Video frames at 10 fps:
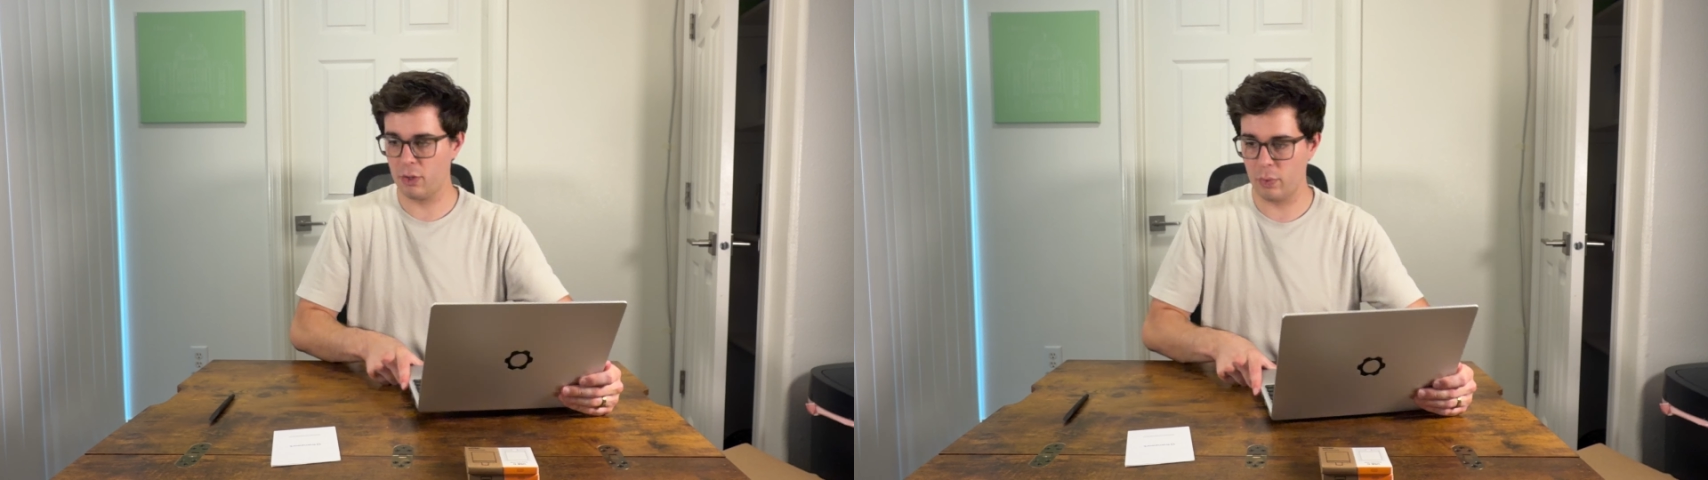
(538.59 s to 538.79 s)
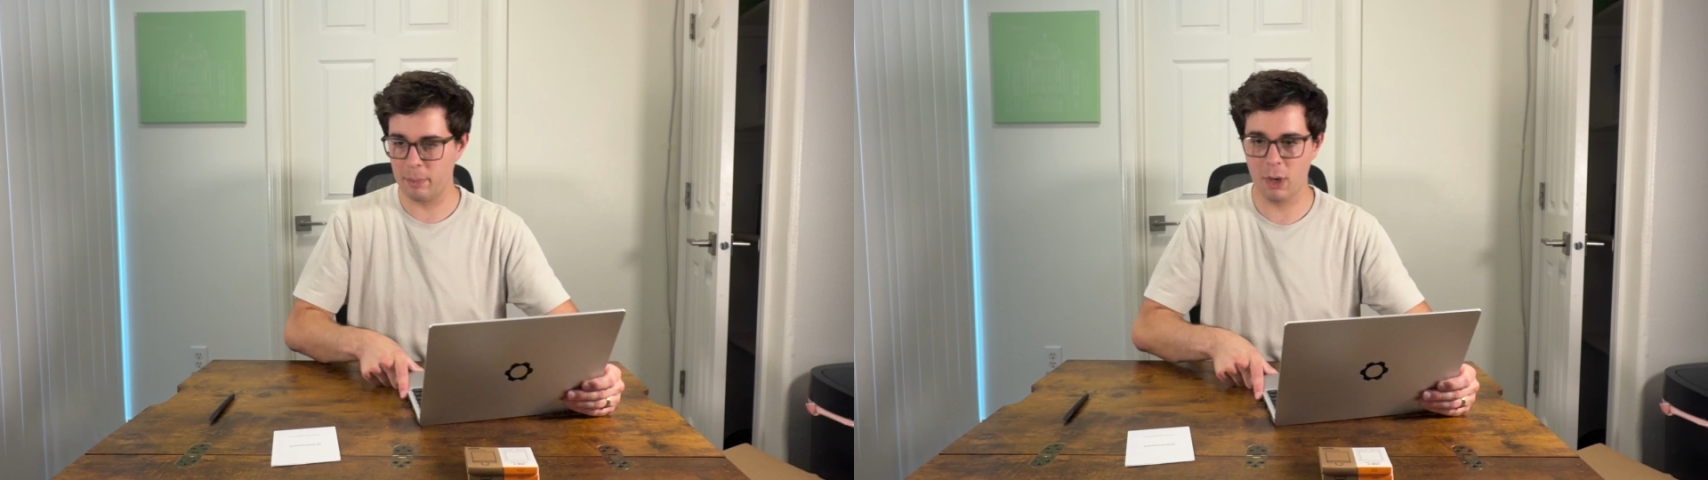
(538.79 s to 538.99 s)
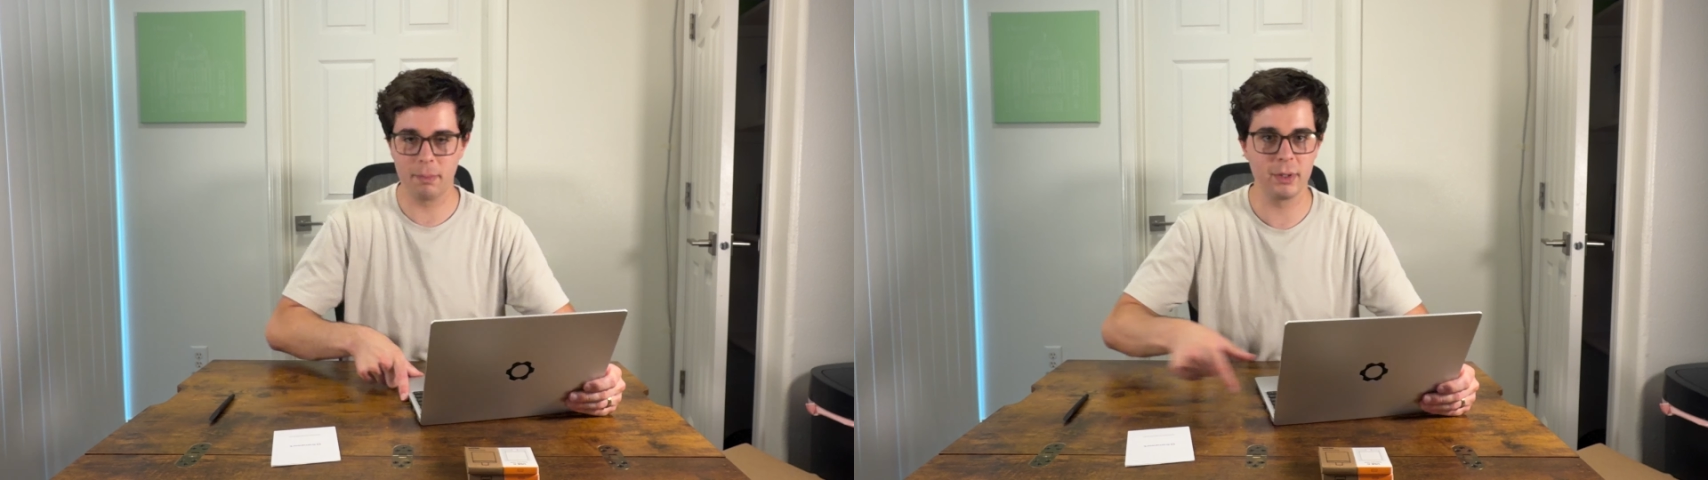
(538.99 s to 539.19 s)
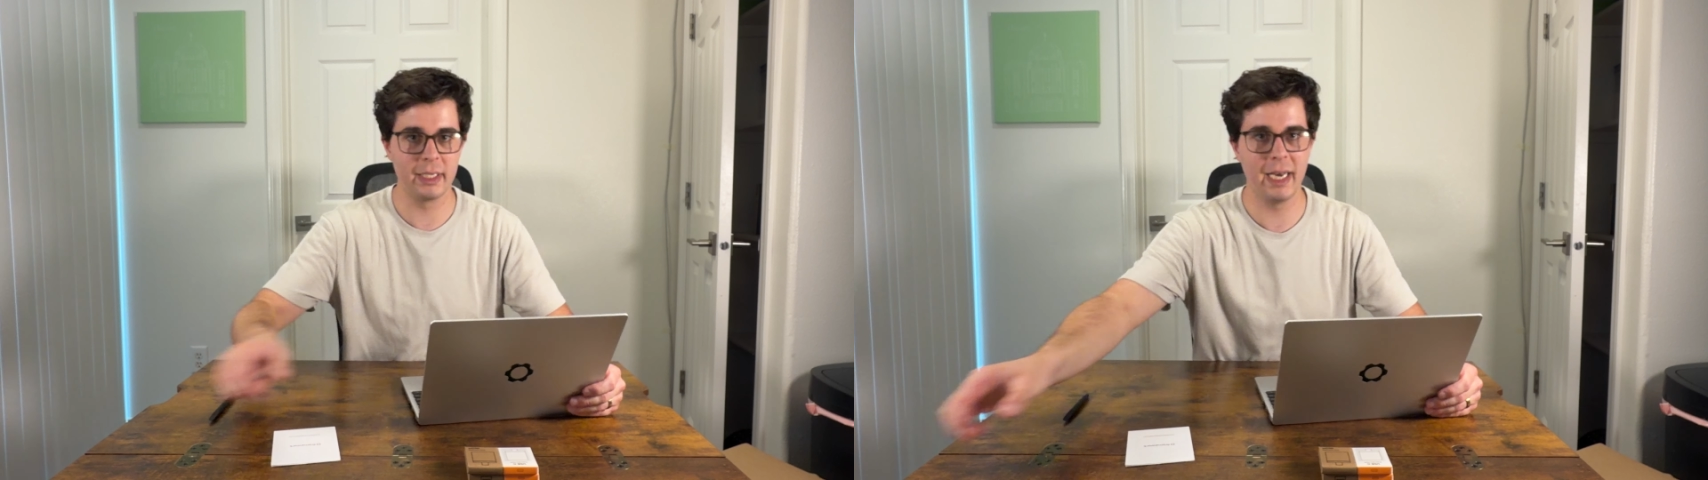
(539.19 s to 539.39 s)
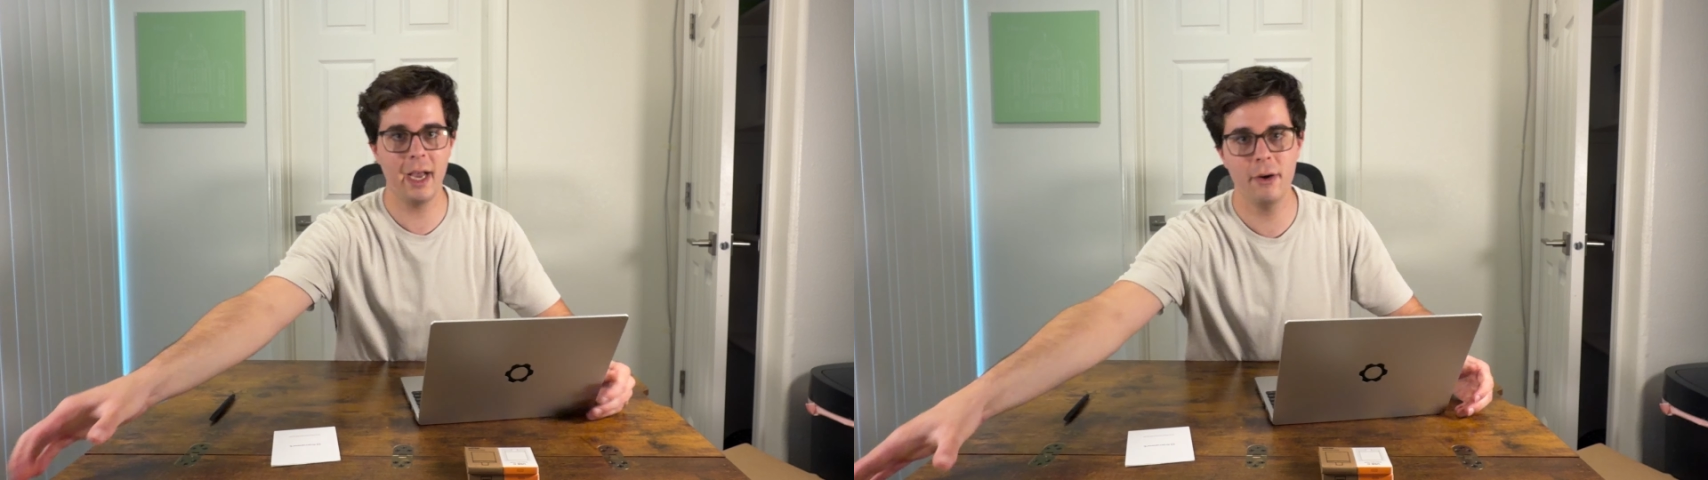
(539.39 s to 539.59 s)
the way properly
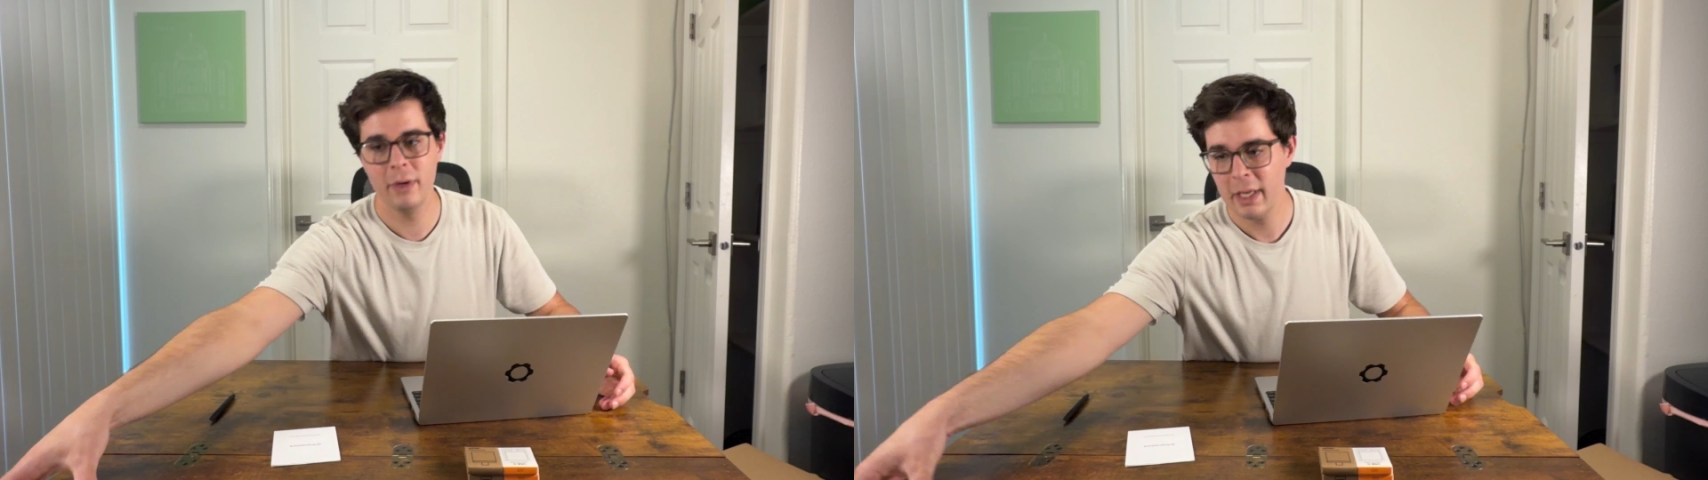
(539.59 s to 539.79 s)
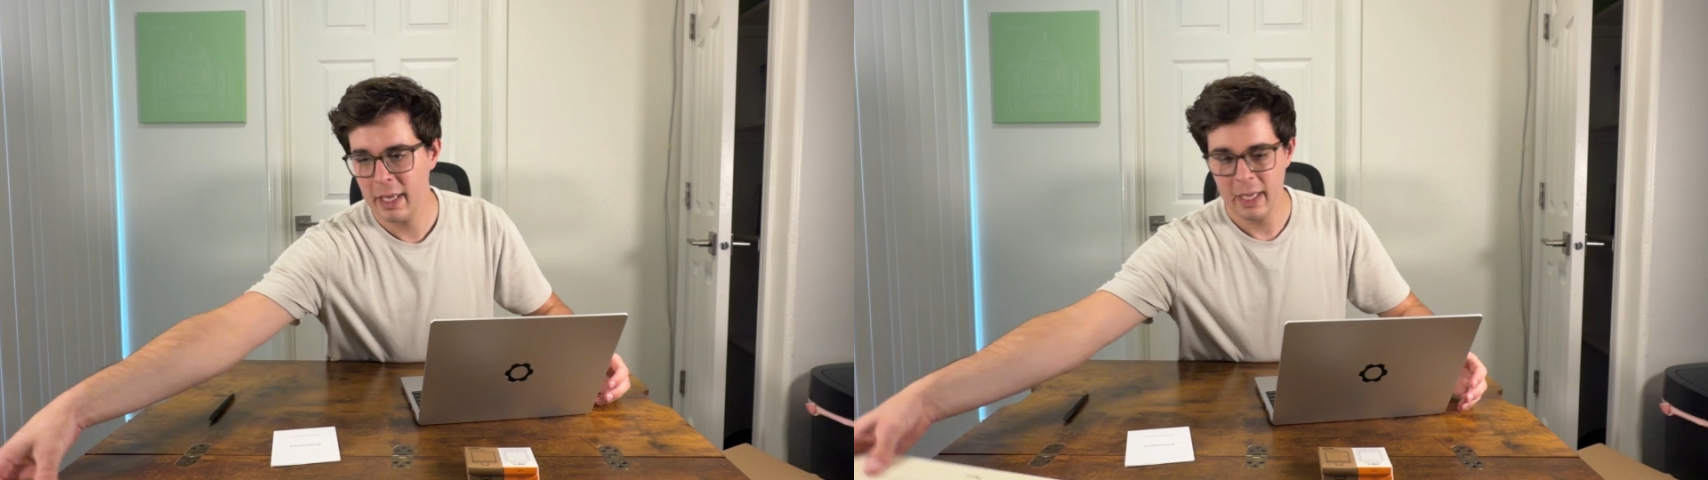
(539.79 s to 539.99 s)
now.